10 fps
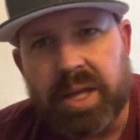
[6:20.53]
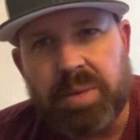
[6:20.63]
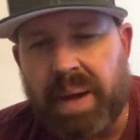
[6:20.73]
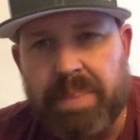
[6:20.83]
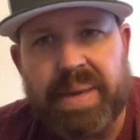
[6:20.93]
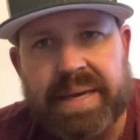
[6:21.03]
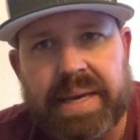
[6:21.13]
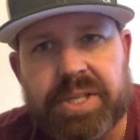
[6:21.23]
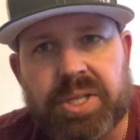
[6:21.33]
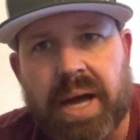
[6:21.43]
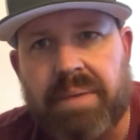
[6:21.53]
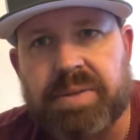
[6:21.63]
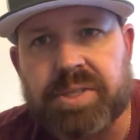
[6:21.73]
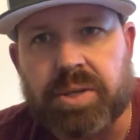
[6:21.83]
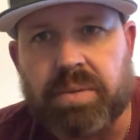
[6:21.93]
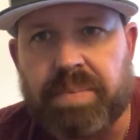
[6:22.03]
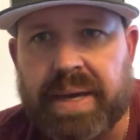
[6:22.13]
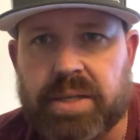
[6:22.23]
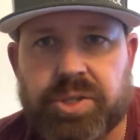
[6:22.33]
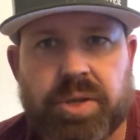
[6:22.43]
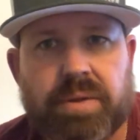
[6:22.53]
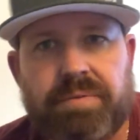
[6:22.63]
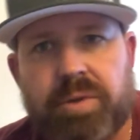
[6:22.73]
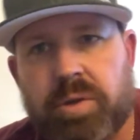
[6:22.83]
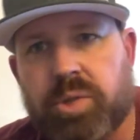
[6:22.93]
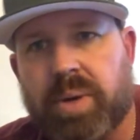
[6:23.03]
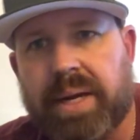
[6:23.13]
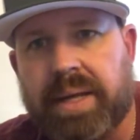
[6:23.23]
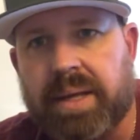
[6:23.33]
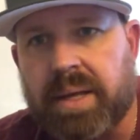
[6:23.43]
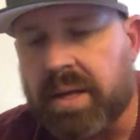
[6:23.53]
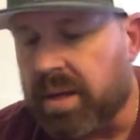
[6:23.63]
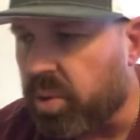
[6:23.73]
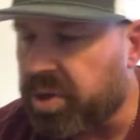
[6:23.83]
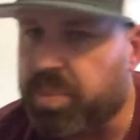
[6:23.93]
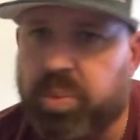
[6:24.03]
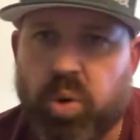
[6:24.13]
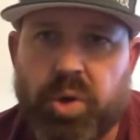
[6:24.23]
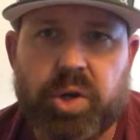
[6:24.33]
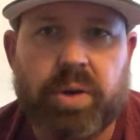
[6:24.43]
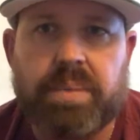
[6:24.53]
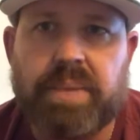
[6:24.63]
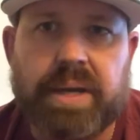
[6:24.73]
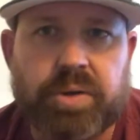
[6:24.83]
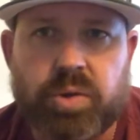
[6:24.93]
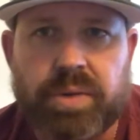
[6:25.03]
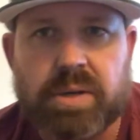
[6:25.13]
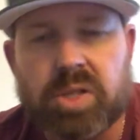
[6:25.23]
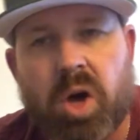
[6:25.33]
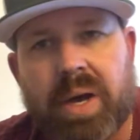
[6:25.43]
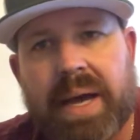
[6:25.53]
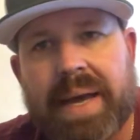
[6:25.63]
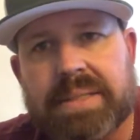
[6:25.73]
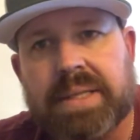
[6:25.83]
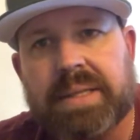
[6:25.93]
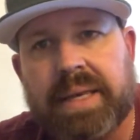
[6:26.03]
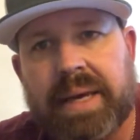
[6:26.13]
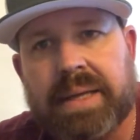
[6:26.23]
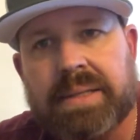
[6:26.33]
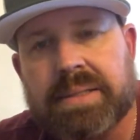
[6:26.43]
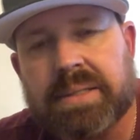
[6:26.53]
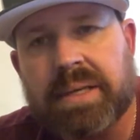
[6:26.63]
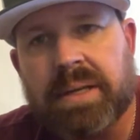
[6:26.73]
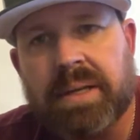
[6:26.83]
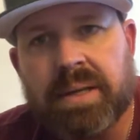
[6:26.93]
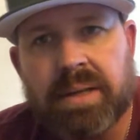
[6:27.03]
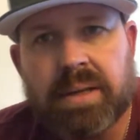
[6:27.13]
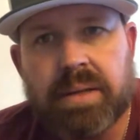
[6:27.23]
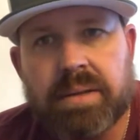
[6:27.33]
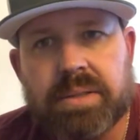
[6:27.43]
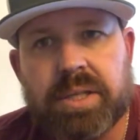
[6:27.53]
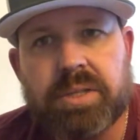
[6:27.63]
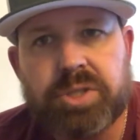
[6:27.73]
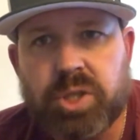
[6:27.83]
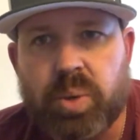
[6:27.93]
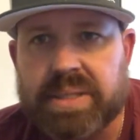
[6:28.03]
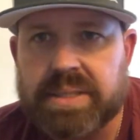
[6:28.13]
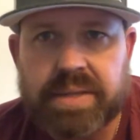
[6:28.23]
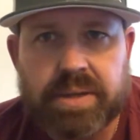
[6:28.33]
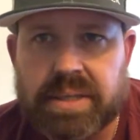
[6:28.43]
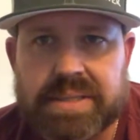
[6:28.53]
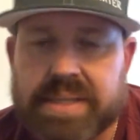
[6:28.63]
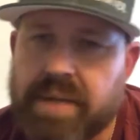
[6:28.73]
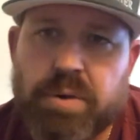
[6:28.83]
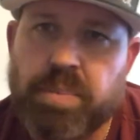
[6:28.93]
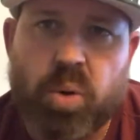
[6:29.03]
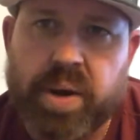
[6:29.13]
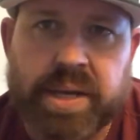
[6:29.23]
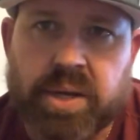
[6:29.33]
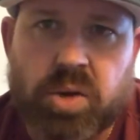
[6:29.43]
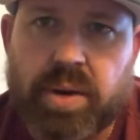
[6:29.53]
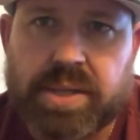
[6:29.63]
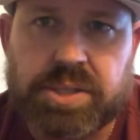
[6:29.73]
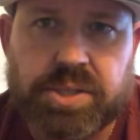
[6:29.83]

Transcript: You might be a kitchen officer, making sure the food's ready, where you pull your inmate crew. There's all kinds of things to do. It's never boring in corrections.